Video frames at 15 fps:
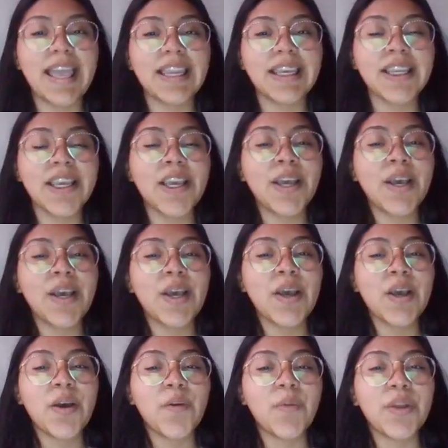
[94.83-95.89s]
And
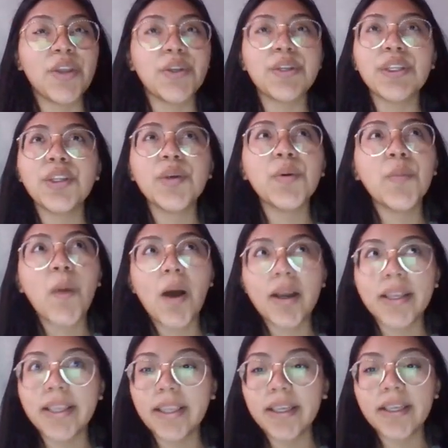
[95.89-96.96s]
when you did the
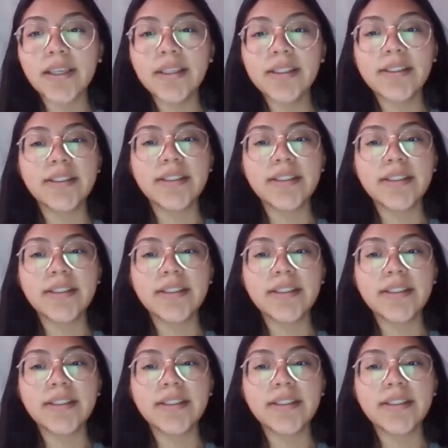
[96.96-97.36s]
walking,